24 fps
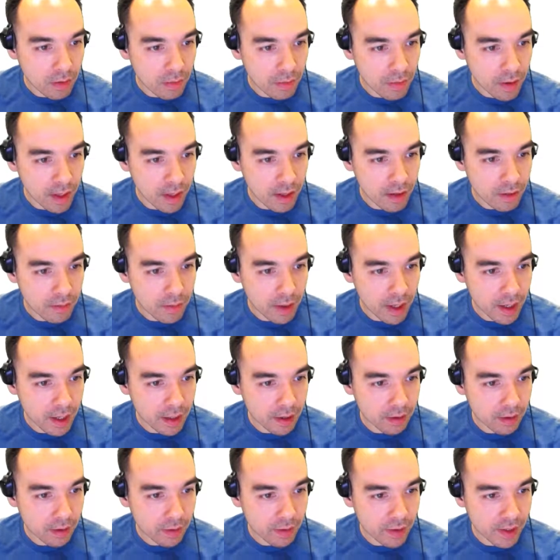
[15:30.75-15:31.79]
Main
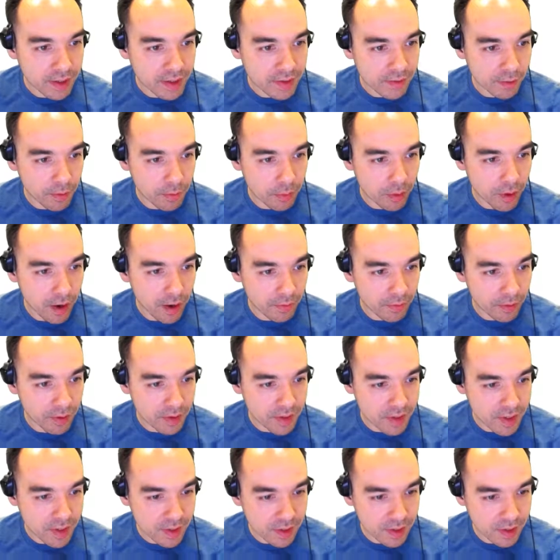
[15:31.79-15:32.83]
pane load, that's for
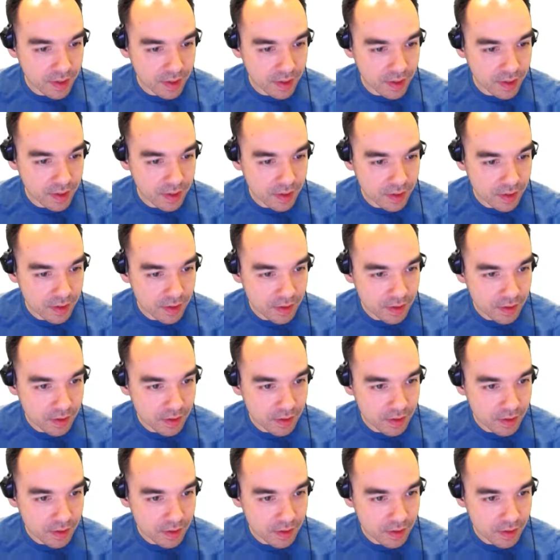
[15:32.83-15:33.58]
preferences.